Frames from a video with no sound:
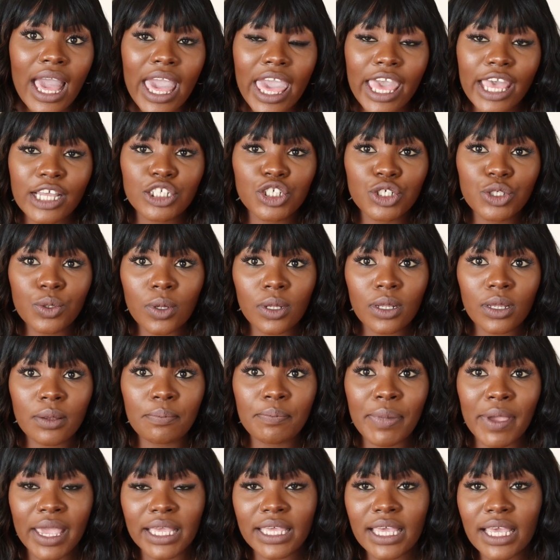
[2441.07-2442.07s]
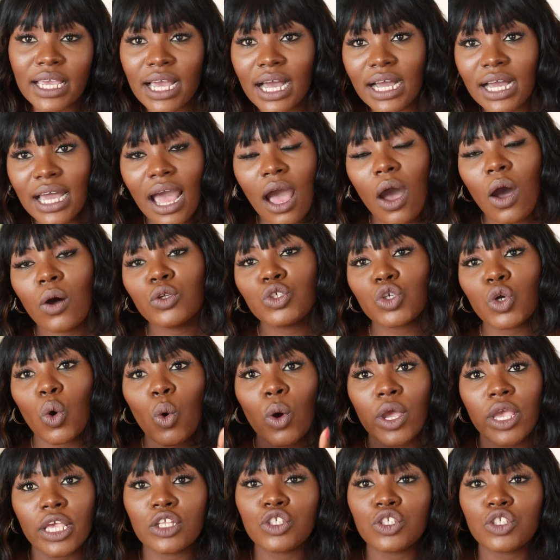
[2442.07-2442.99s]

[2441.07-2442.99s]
actual banking account or